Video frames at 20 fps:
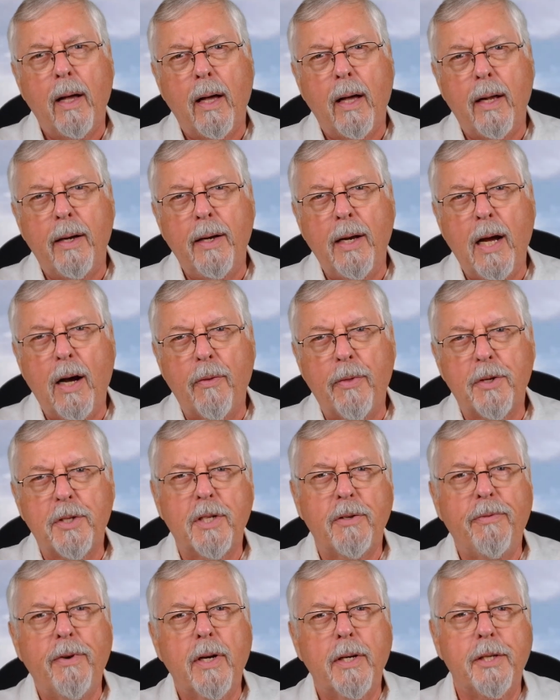Now, there's
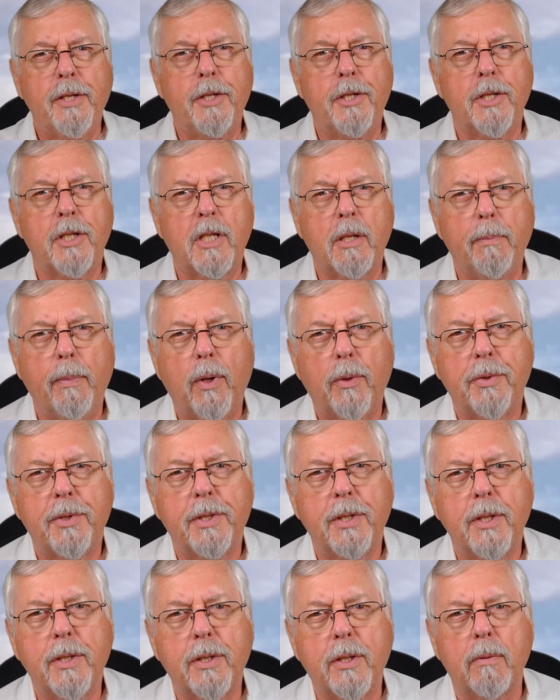advantages to both
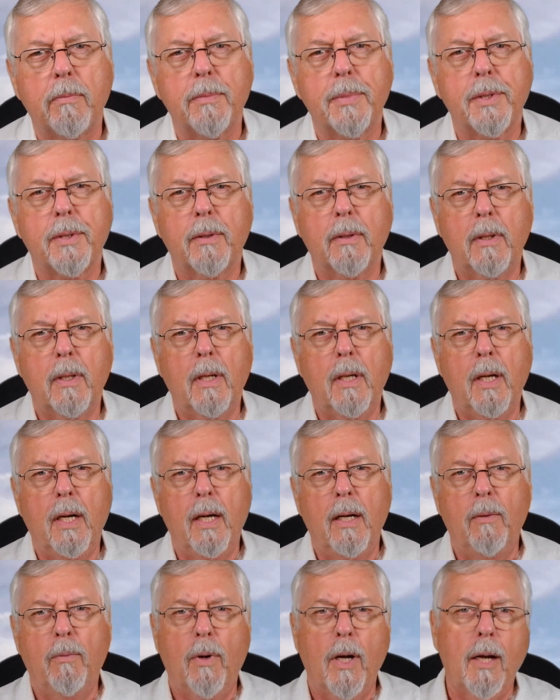systems.
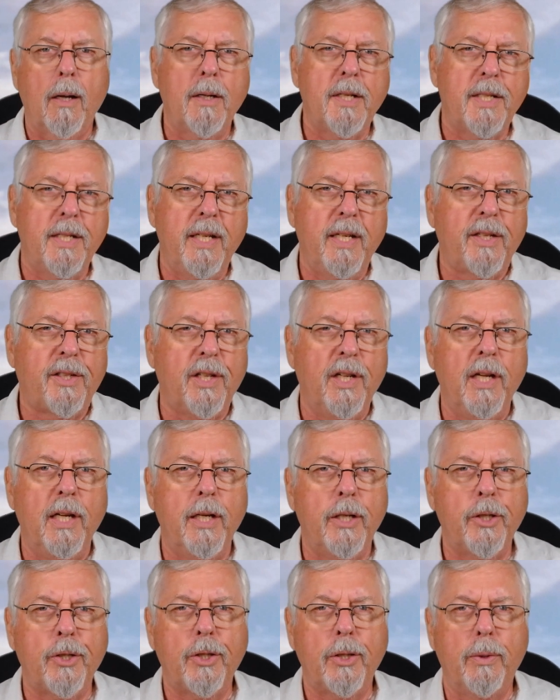And what I see as an
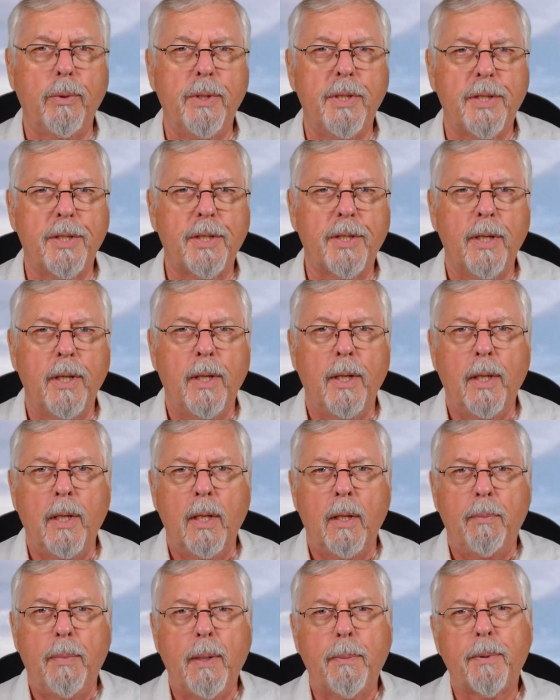issue is
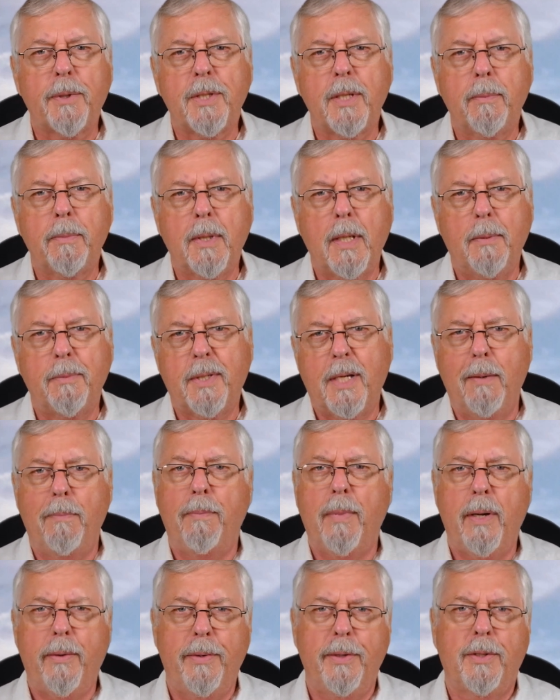people sometimes get
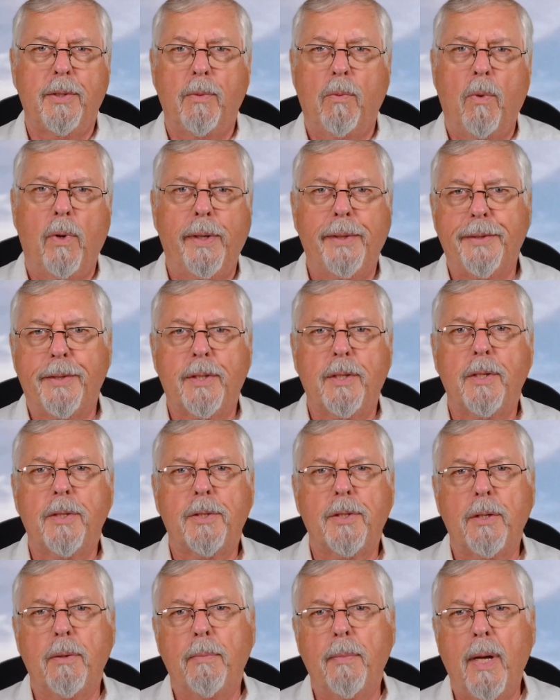married to one
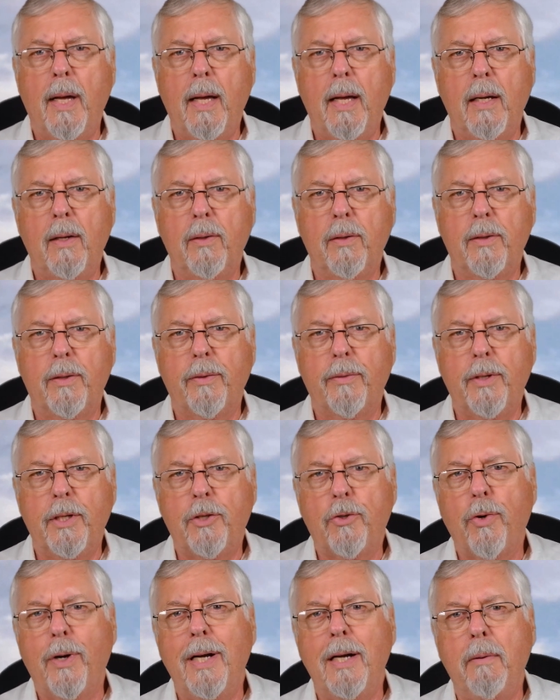system and they
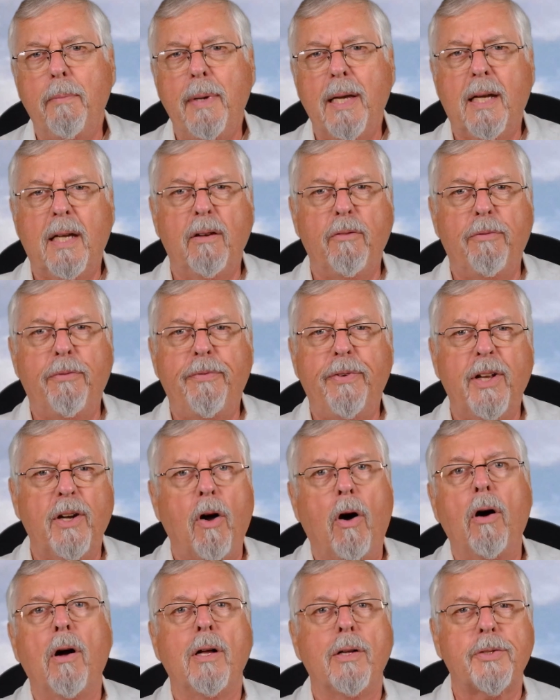try to make it fit
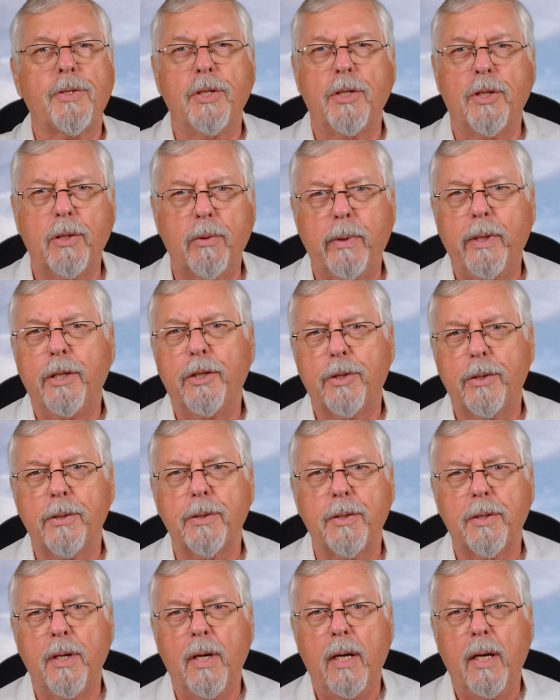all
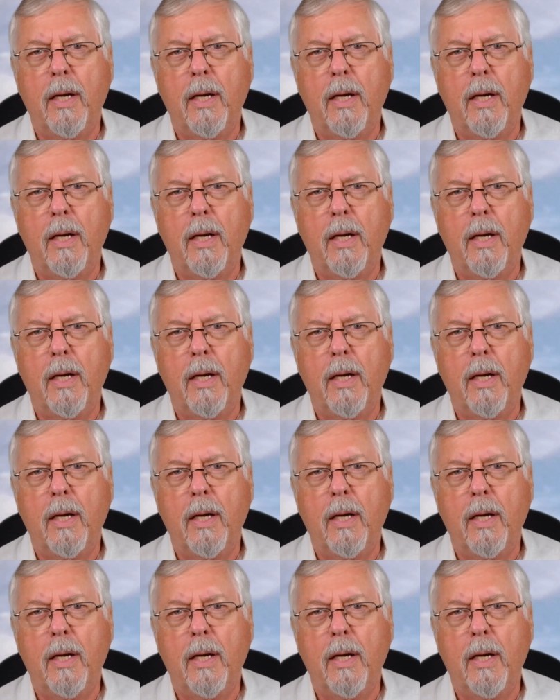situations.